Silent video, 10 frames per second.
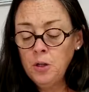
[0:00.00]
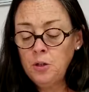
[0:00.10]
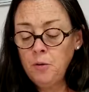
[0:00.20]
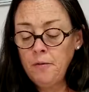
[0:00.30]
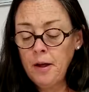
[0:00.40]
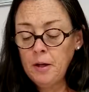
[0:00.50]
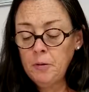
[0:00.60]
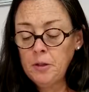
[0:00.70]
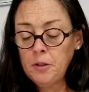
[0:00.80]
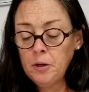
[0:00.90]
to
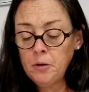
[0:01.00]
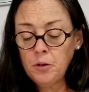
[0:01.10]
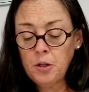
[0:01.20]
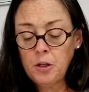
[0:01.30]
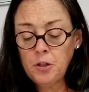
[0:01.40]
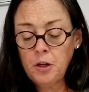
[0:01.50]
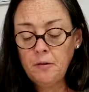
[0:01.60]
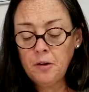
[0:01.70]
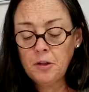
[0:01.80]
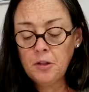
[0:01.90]
evaluate sterilization
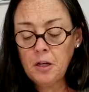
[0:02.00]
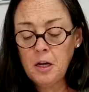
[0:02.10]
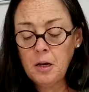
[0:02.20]
efficacy